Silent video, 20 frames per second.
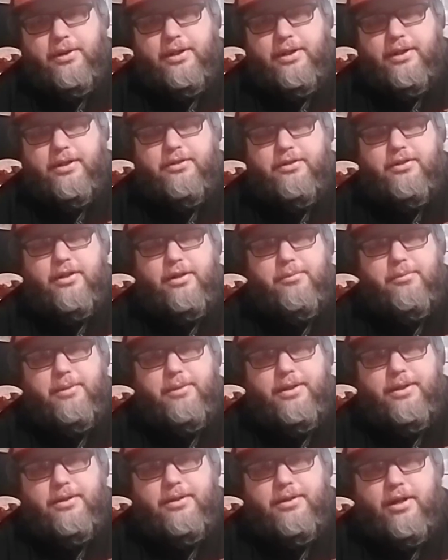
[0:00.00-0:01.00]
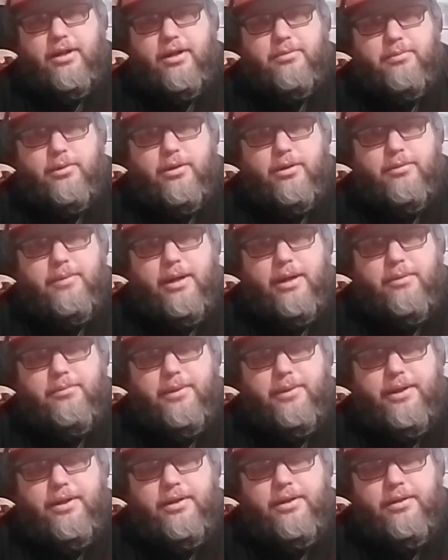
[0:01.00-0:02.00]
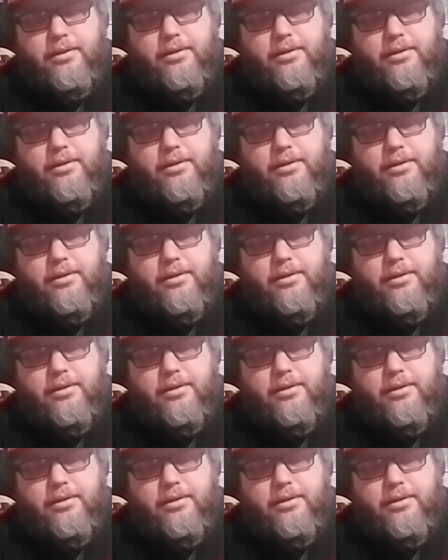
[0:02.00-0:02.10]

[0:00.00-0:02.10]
can listen to me talk more about me.